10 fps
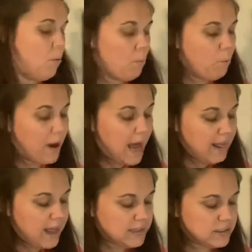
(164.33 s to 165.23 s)
What I
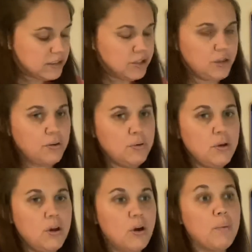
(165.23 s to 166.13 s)
like to
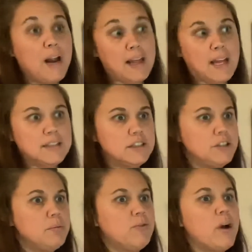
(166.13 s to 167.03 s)
do
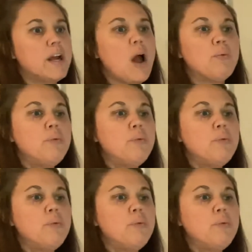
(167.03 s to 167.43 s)
before I got